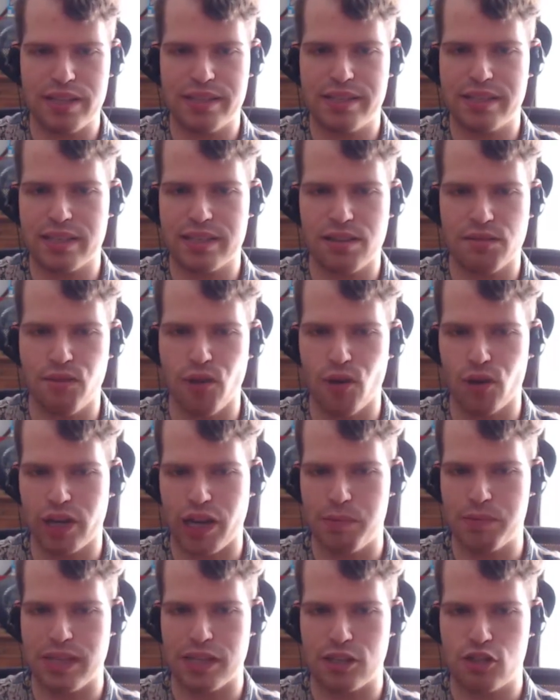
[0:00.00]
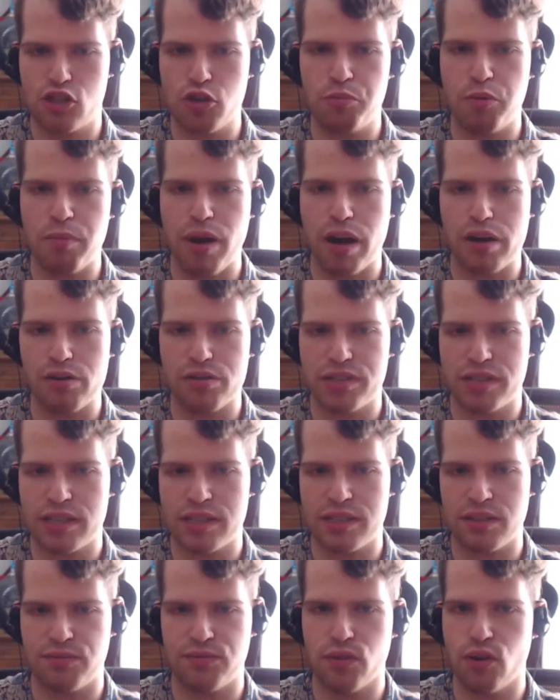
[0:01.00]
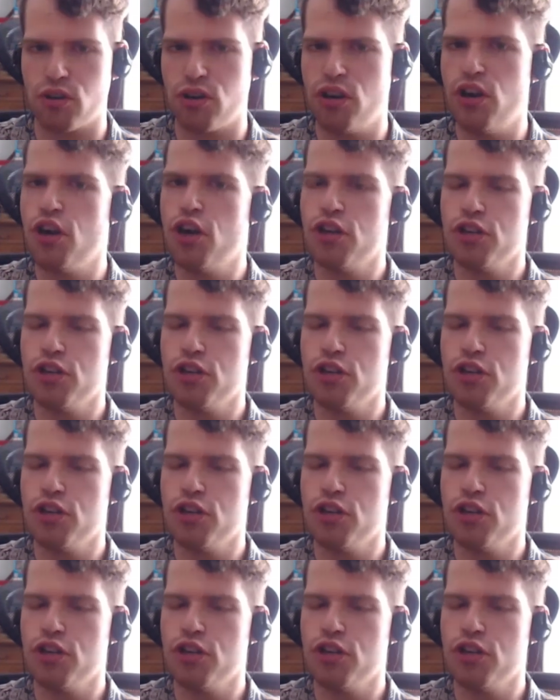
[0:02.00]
N64 games like Super Mario 64.